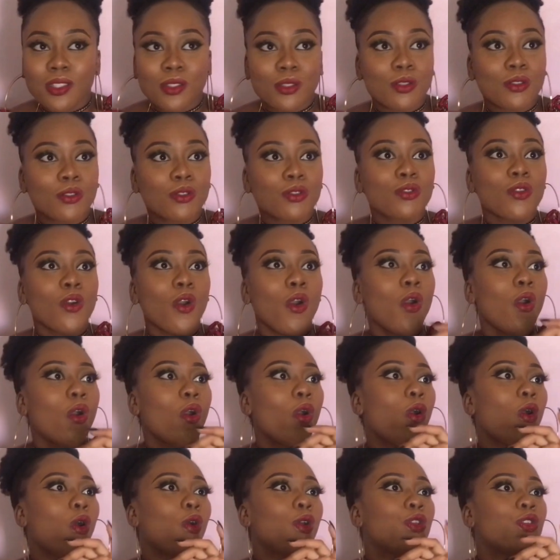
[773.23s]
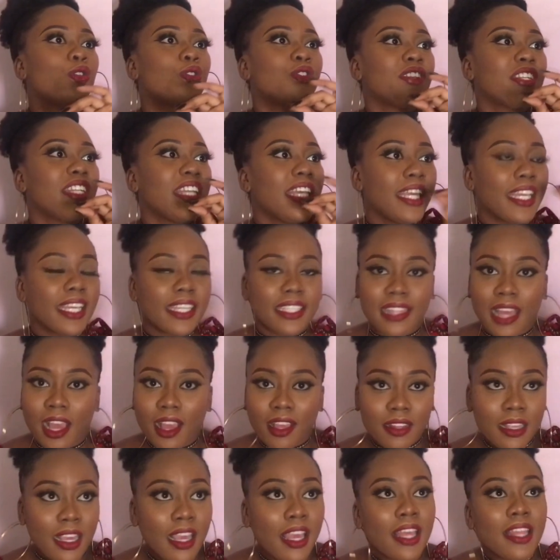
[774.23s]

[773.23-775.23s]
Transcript: so unique that